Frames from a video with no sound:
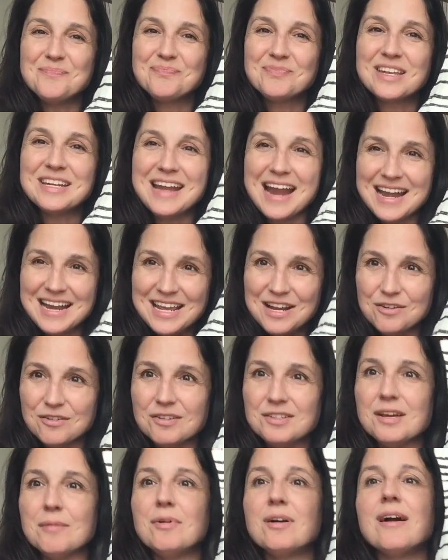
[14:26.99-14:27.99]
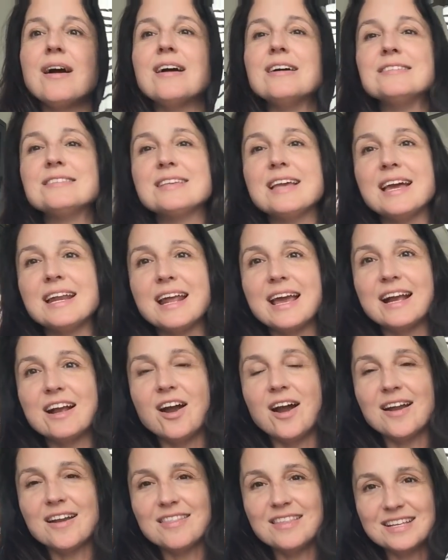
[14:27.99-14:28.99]
Nanny Eero double gauze, and I
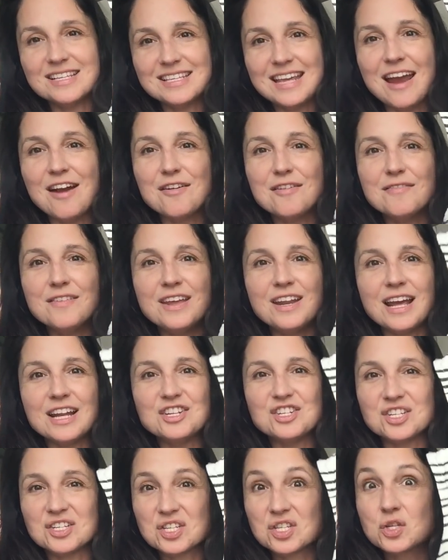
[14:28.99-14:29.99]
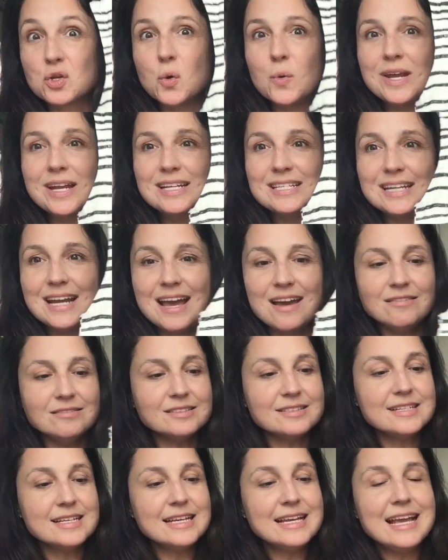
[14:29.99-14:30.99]
got this out of it. I just squeaked it out.